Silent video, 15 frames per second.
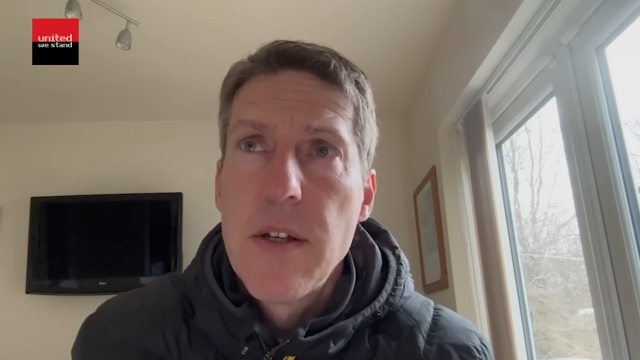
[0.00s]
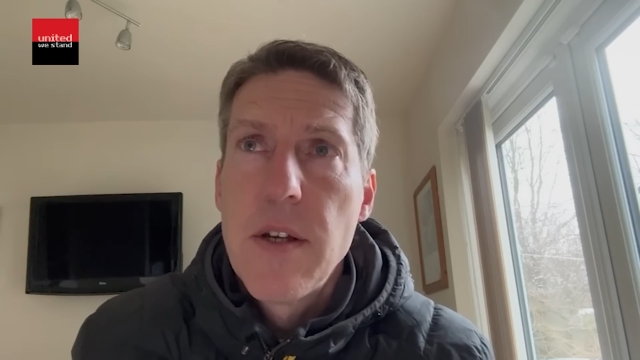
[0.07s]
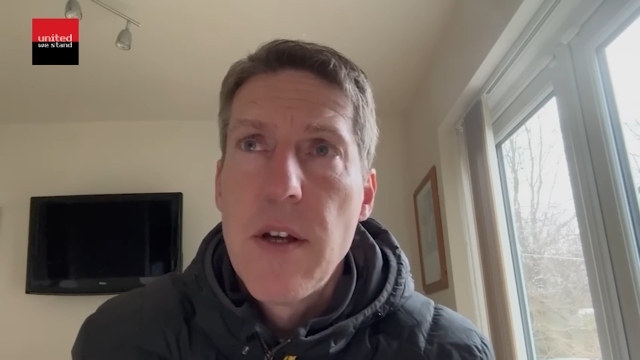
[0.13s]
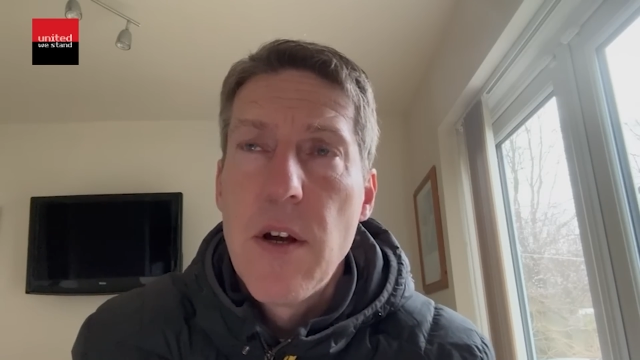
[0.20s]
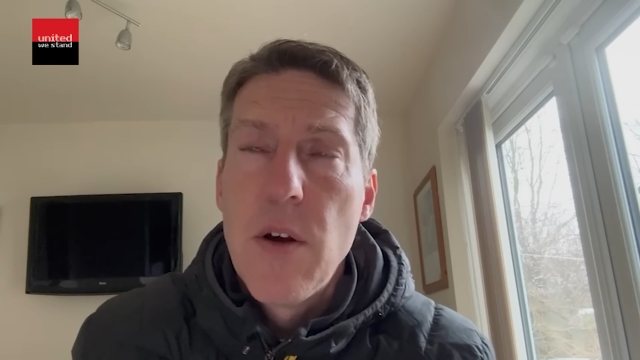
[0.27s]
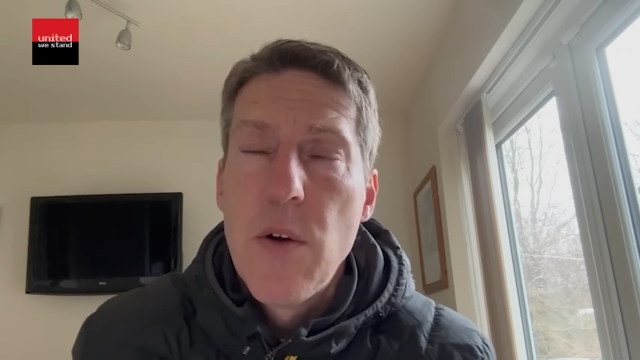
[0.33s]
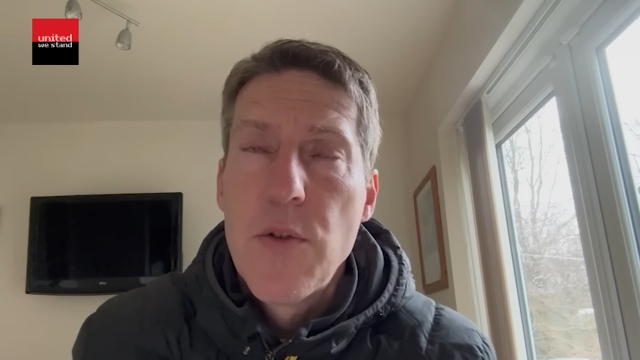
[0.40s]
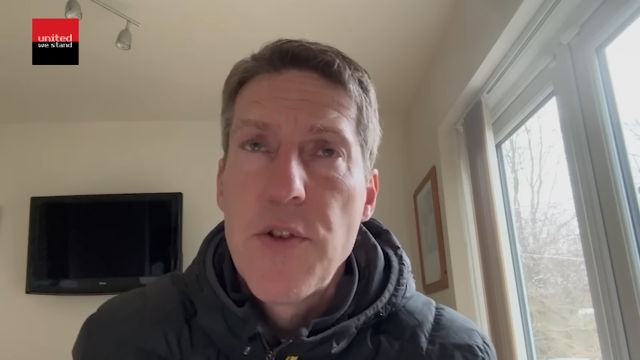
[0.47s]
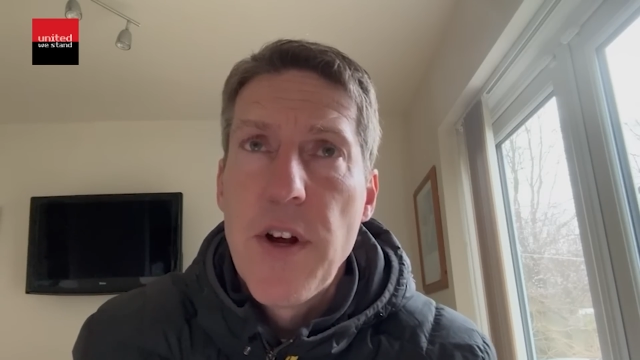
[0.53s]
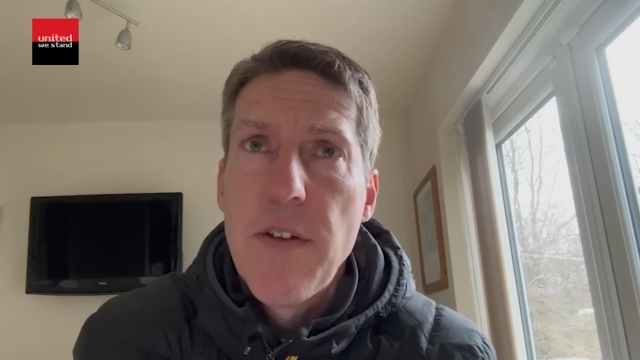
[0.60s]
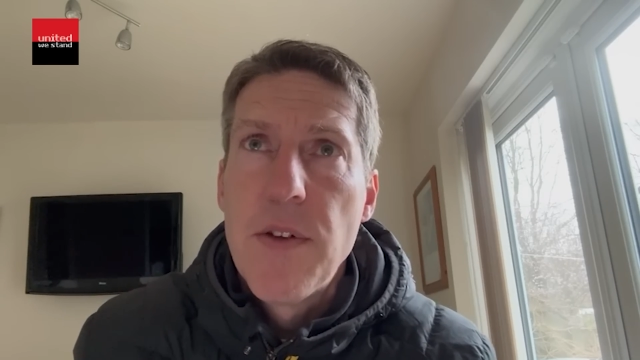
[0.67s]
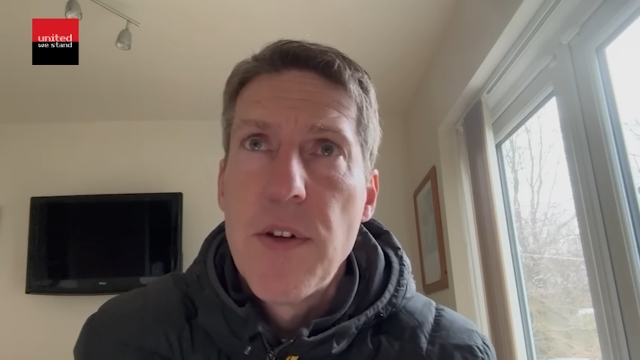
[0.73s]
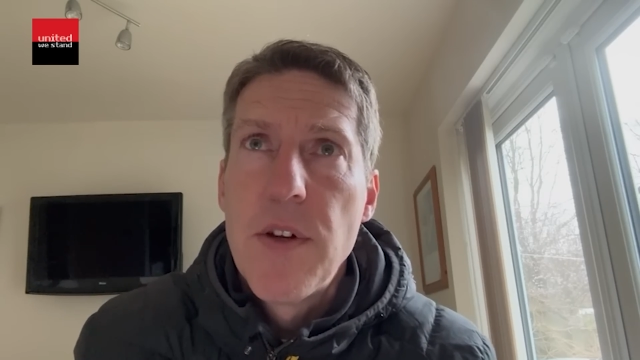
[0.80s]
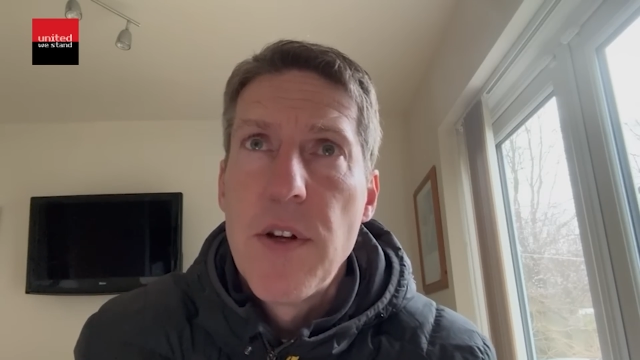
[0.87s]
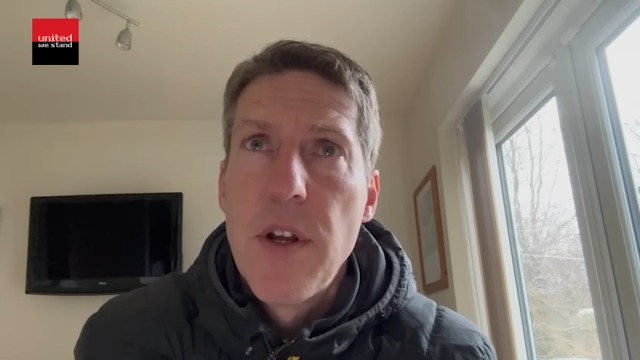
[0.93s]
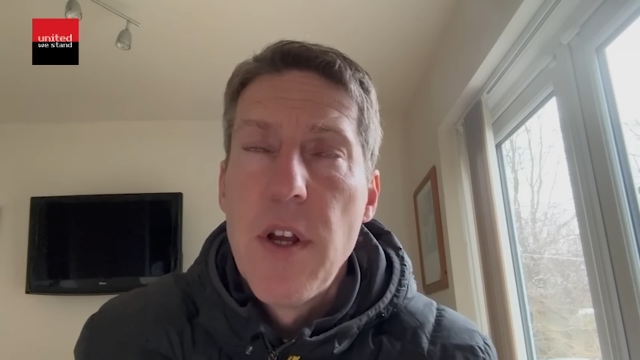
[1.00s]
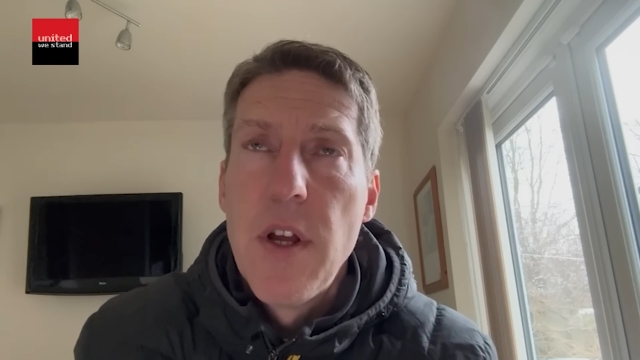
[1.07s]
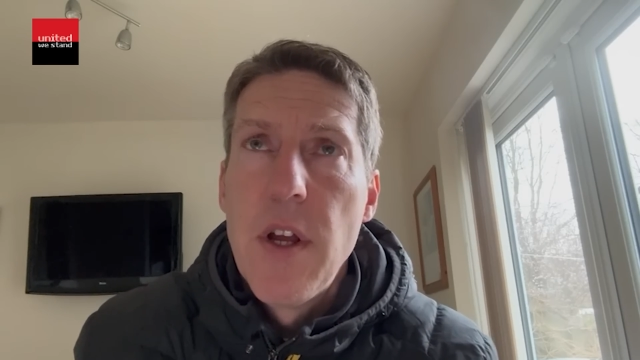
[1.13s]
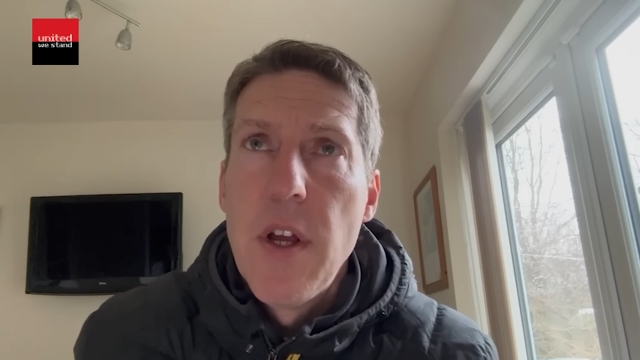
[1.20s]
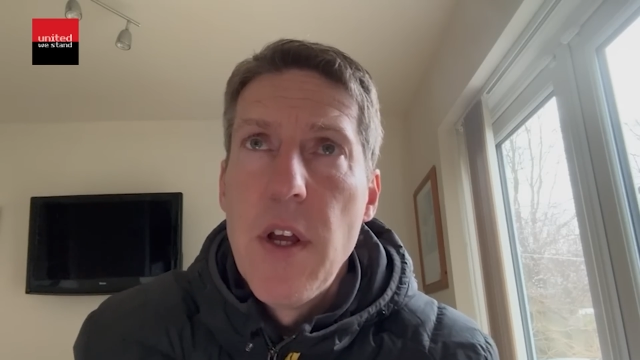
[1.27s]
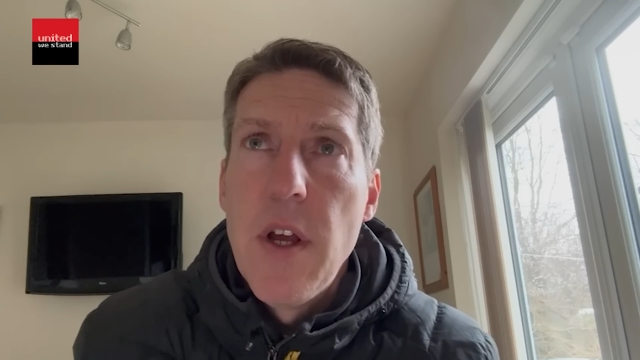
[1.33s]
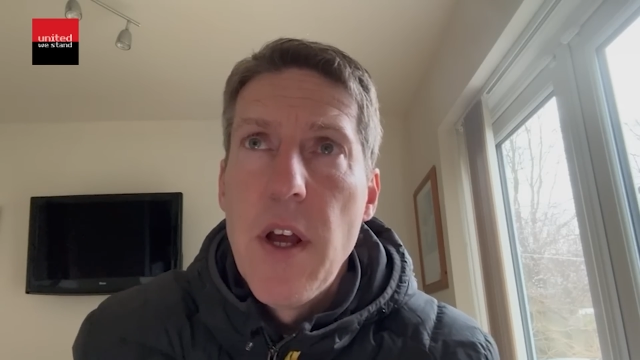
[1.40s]
at Old Trafford
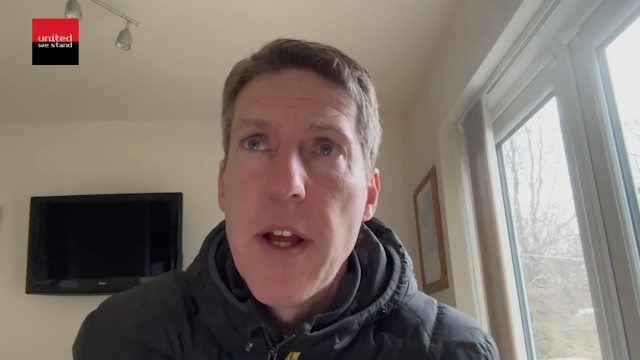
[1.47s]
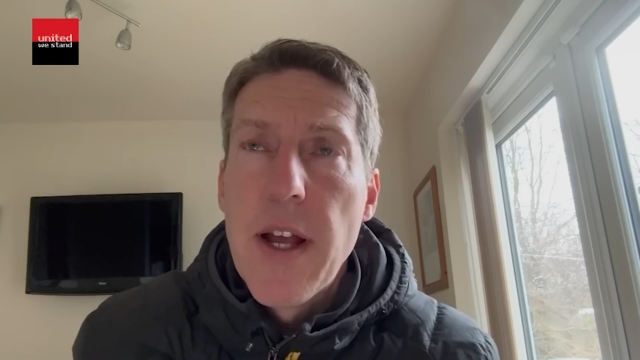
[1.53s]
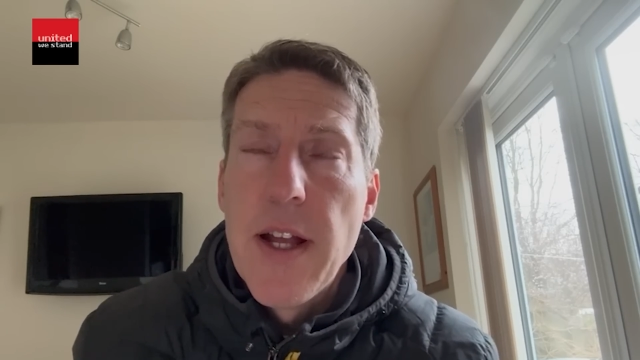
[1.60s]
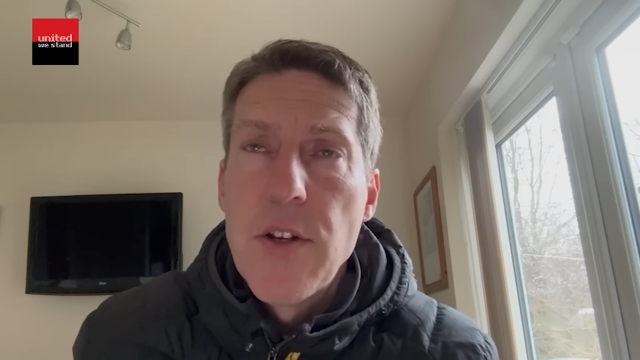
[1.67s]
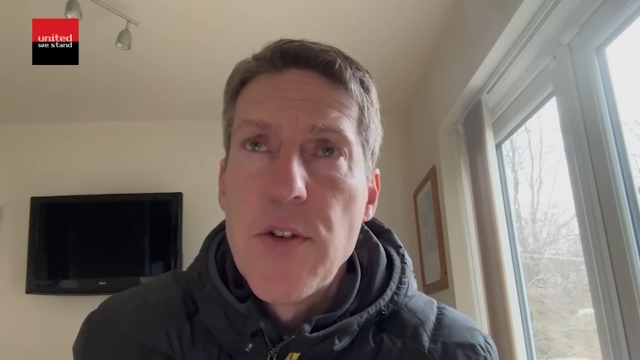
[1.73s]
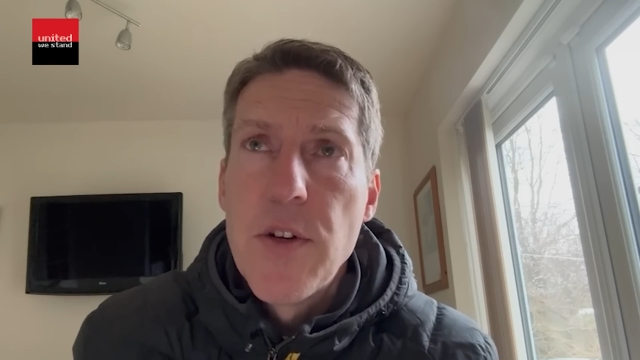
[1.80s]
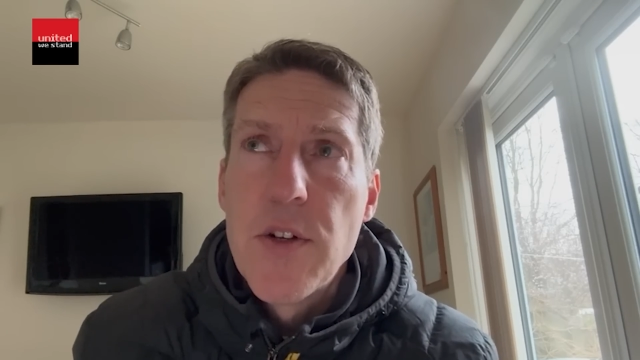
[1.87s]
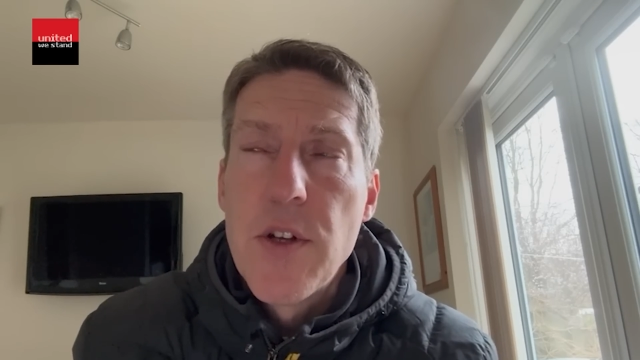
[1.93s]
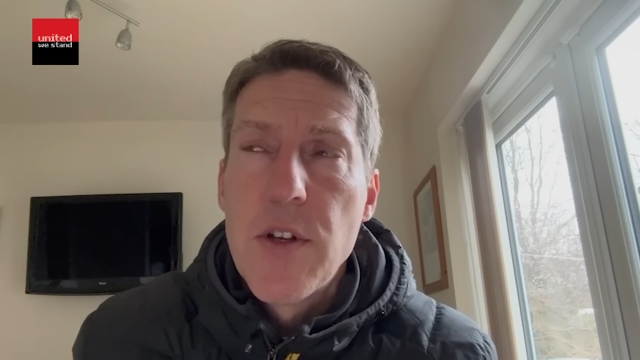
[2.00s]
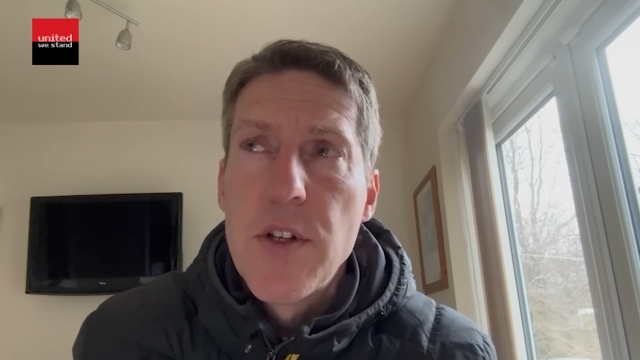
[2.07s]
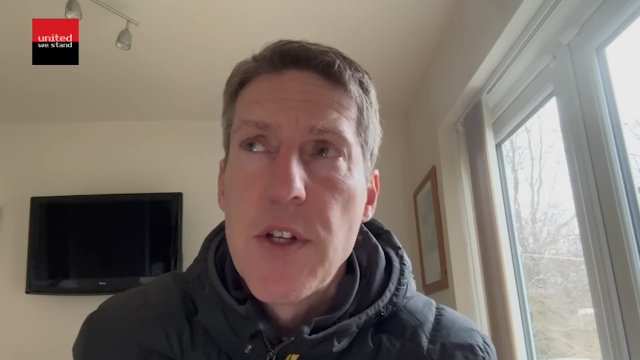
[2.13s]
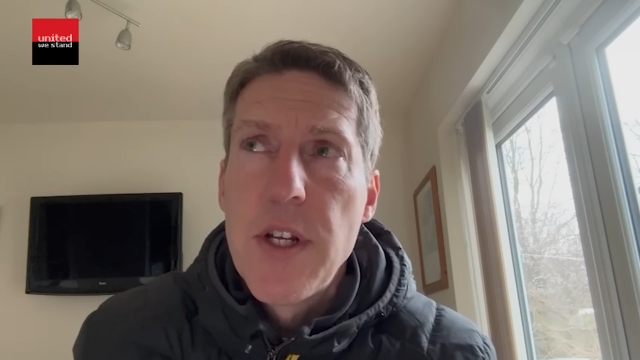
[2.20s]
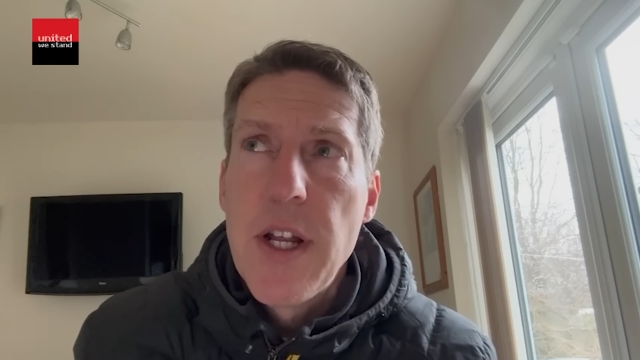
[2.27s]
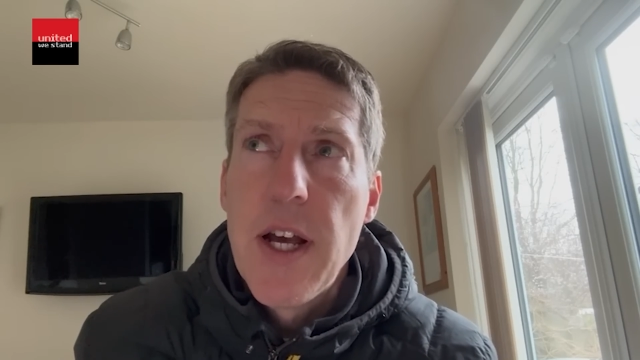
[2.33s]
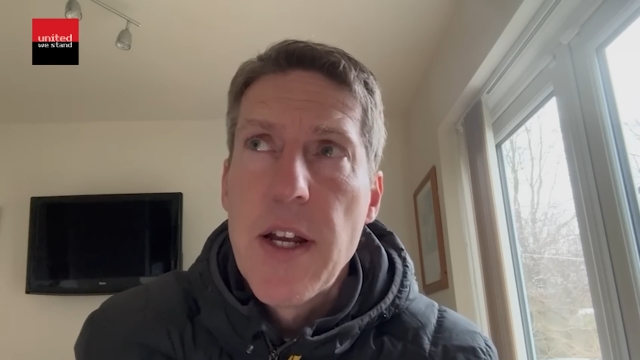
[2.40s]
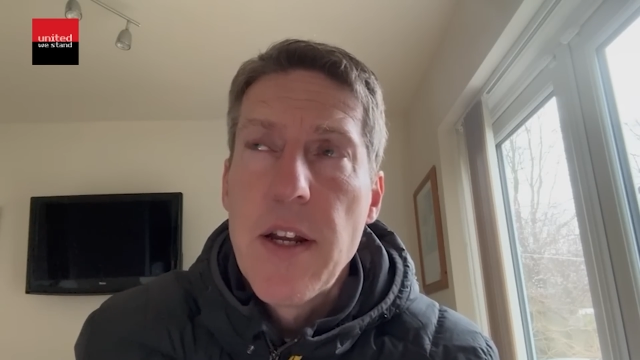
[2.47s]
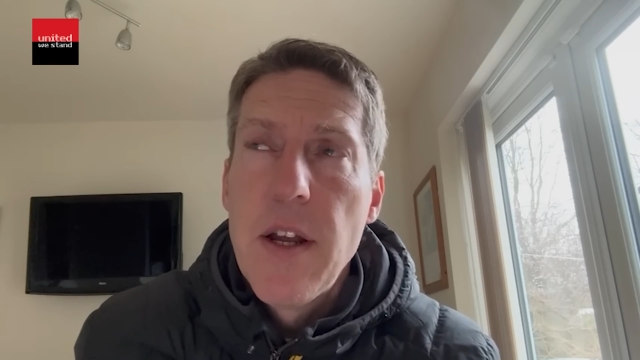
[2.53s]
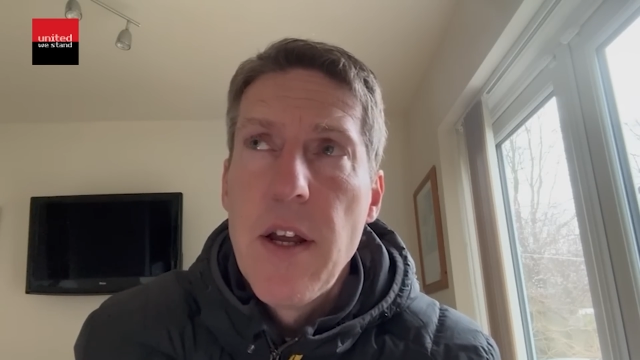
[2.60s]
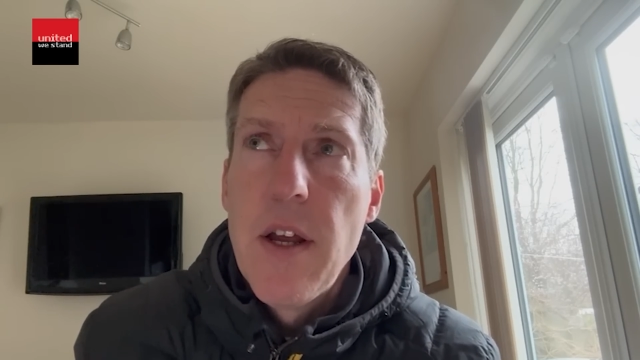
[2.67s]
against Real Sociedad.